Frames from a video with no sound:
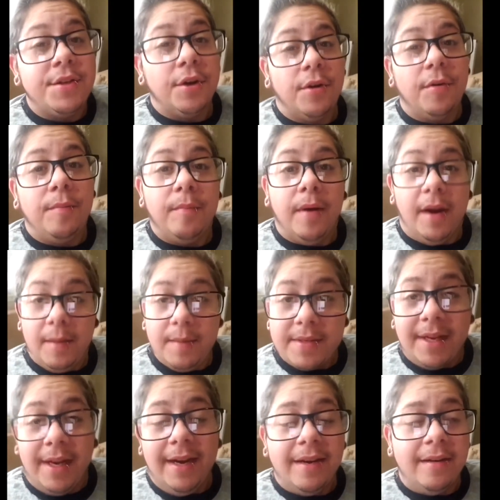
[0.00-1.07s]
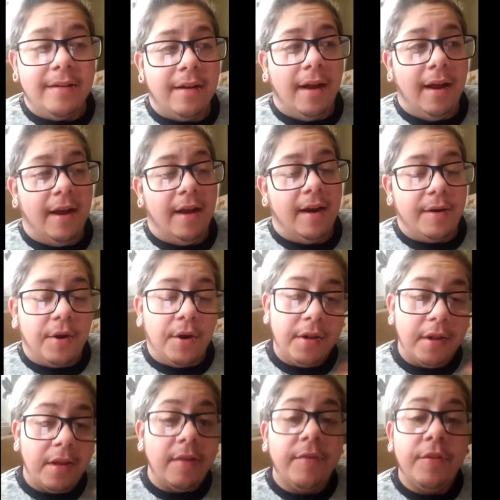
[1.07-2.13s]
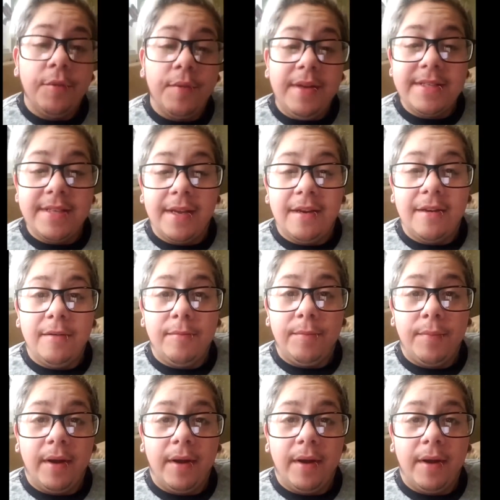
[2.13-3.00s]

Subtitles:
So my name is Caden, and I currently live in Louisiana,